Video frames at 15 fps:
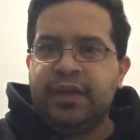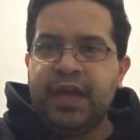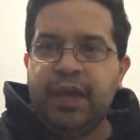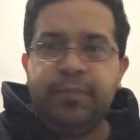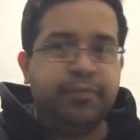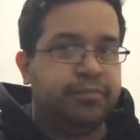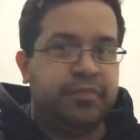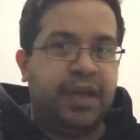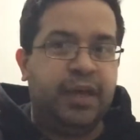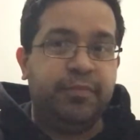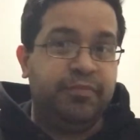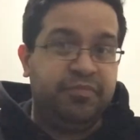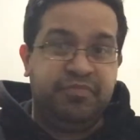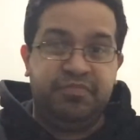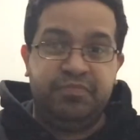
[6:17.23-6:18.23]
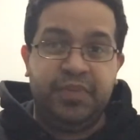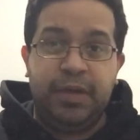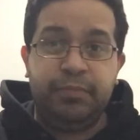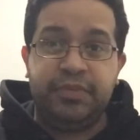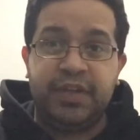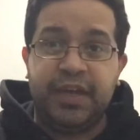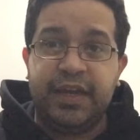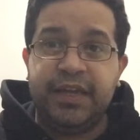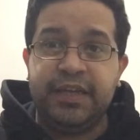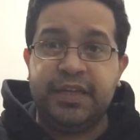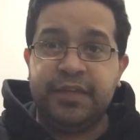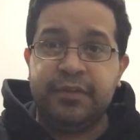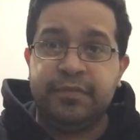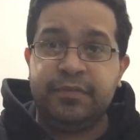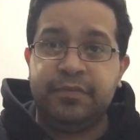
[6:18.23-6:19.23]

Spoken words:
I'm tiny.